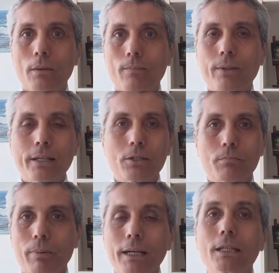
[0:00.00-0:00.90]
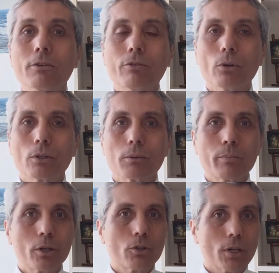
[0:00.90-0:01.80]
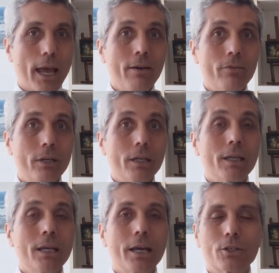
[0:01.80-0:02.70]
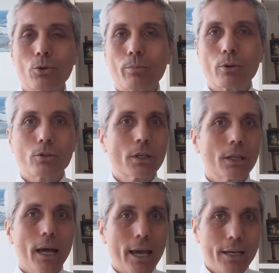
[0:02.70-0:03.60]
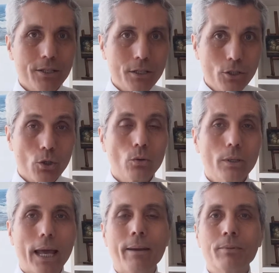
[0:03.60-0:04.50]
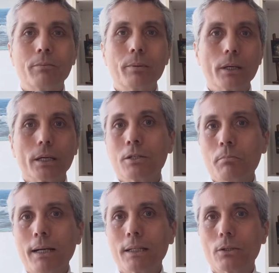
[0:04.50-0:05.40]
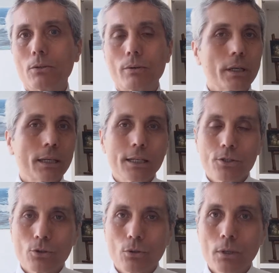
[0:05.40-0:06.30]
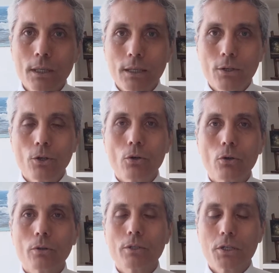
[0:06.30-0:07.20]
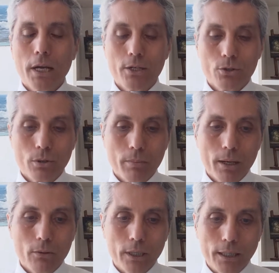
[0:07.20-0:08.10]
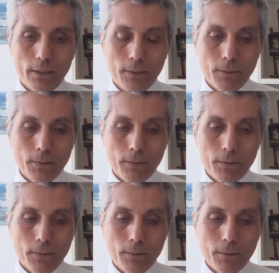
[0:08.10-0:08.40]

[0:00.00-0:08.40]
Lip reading: That's by default, because every EXO project has its own MTP. It's mandatory. So no discussion about that.